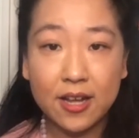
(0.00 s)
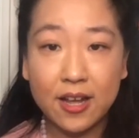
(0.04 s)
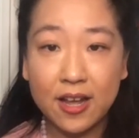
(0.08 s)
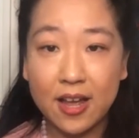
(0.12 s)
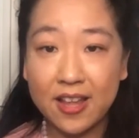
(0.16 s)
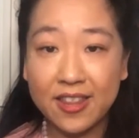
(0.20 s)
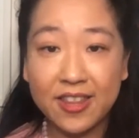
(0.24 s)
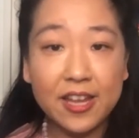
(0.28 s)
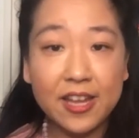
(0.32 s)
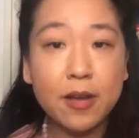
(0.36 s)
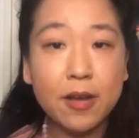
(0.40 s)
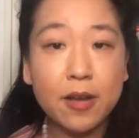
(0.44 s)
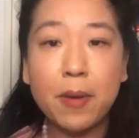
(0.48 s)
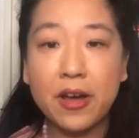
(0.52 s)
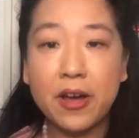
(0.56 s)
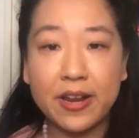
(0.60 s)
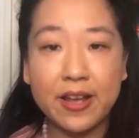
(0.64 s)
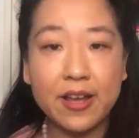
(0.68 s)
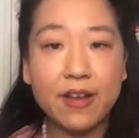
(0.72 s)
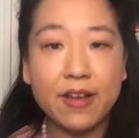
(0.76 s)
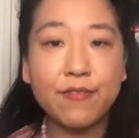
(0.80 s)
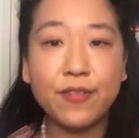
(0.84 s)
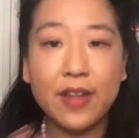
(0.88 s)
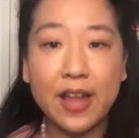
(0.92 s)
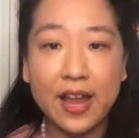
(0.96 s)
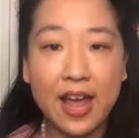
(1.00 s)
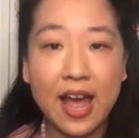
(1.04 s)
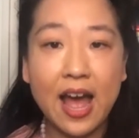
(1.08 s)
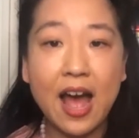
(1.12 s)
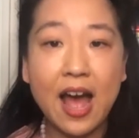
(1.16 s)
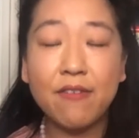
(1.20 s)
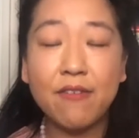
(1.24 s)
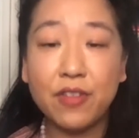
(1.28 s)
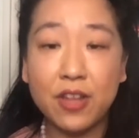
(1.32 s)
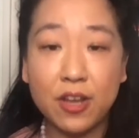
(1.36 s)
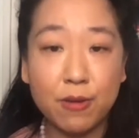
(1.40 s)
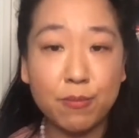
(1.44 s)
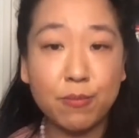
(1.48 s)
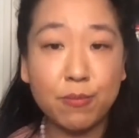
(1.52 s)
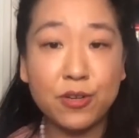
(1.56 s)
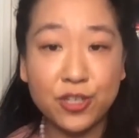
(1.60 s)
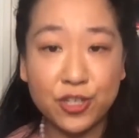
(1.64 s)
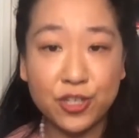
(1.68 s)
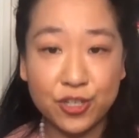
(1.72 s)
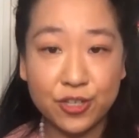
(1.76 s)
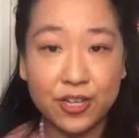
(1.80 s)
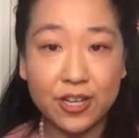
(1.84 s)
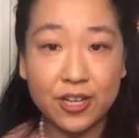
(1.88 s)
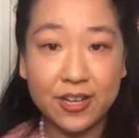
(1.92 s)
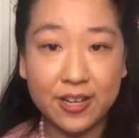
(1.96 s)
Think about it. If they have the
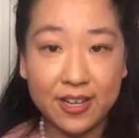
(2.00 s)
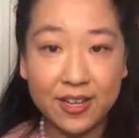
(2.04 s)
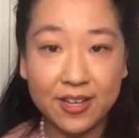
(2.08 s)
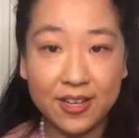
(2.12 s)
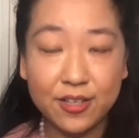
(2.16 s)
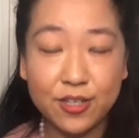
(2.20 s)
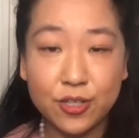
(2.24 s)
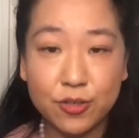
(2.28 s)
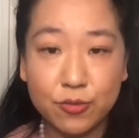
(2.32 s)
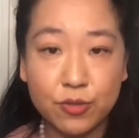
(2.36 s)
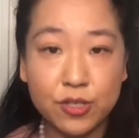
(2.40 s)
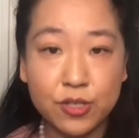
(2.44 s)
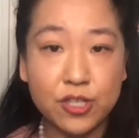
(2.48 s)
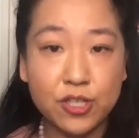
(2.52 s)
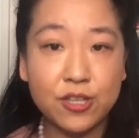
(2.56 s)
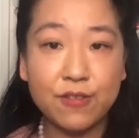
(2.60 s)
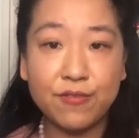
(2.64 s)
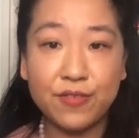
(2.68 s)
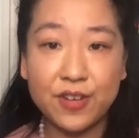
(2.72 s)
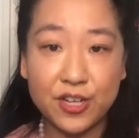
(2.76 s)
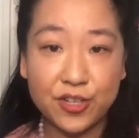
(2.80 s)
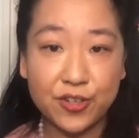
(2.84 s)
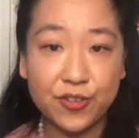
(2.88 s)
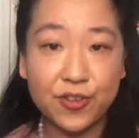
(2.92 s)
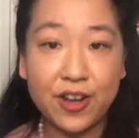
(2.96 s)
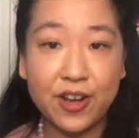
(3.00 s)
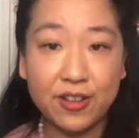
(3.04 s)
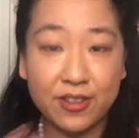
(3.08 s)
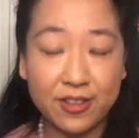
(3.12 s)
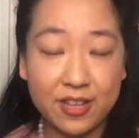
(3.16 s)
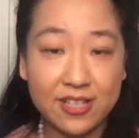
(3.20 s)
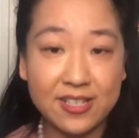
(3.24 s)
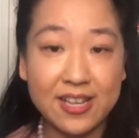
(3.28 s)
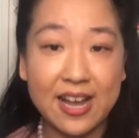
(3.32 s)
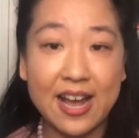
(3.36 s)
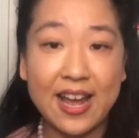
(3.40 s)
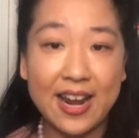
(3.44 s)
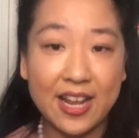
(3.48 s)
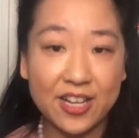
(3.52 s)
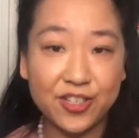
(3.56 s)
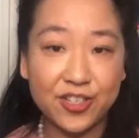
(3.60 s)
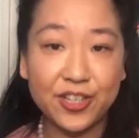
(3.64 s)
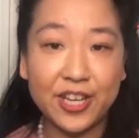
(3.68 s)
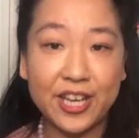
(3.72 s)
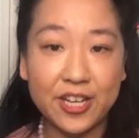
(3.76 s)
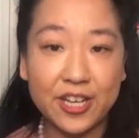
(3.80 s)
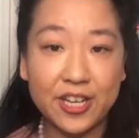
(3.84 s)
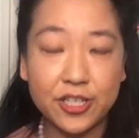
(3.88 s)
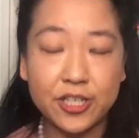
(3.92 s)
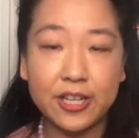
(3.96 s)
opportunity to receive design
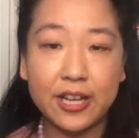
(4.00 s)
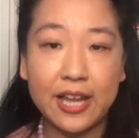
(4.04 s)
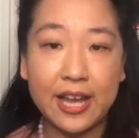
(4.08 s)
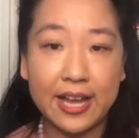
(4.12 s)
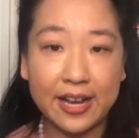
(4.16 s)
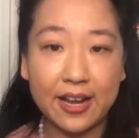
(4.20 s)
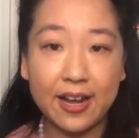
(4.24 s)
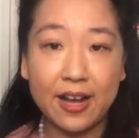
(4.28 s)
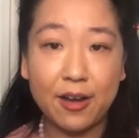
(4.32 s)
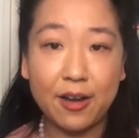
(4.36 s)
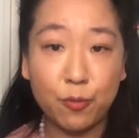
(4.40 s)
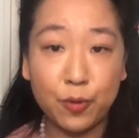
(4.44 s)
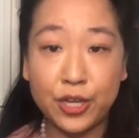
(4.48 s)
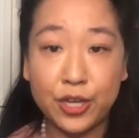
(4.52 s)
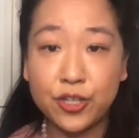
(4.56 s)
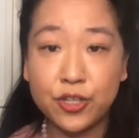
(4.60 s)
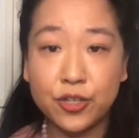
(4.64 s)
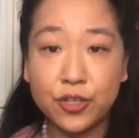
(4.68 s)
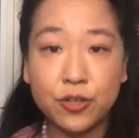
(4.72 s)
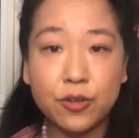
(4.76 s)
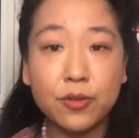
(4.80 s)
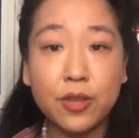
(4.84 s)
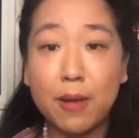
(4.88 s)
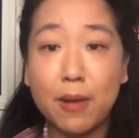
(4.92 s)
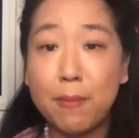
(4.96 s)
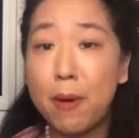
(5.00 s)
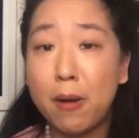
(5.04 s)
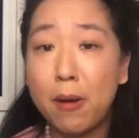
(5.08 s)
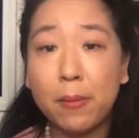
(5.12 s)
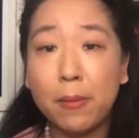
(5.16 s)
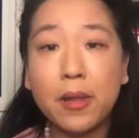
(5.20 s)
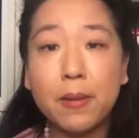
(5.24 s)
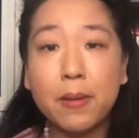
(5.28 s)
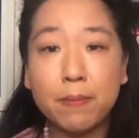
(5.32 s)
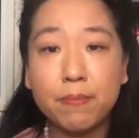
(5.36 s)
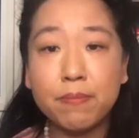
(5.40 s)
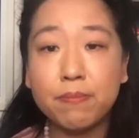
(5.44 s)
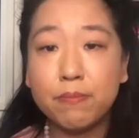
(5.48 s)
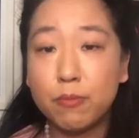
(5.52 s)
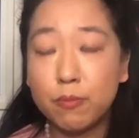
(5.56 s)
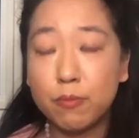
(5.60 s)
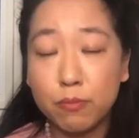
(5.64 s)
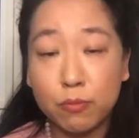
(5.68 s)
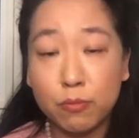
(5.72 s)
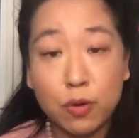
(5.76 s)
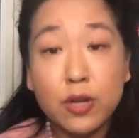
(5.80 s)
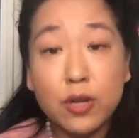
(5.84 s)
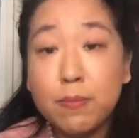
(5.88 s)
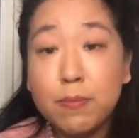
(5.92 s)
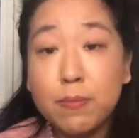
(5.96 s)
education like we do, they probably
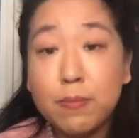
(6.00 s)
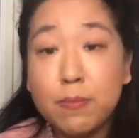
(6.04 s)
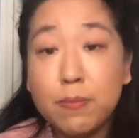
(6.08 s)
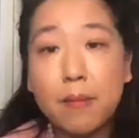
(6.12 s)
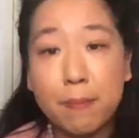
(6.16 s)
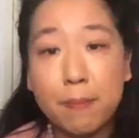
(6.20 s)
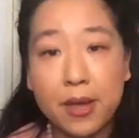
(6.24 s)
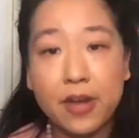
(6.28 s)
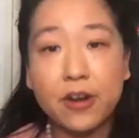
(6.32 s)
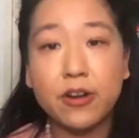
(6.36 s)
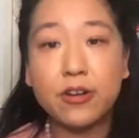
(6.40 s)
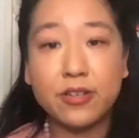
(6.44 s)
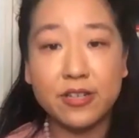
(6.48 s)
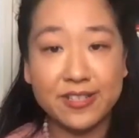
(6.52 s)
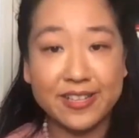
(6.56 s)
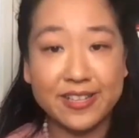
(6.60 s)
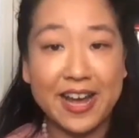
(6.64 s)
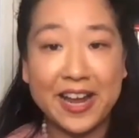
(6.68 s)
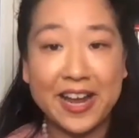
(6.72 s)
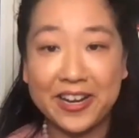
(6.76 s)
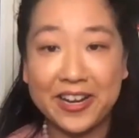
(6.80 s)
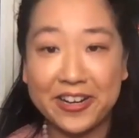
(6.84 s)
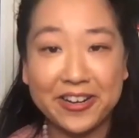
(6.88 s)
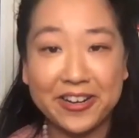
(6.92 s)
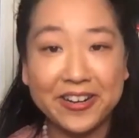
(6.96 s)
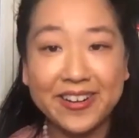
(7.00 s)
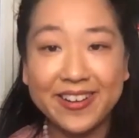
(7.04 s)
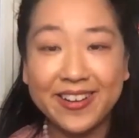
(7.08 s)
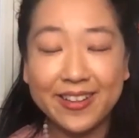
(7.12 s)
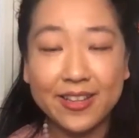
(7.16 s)
would be a better designer.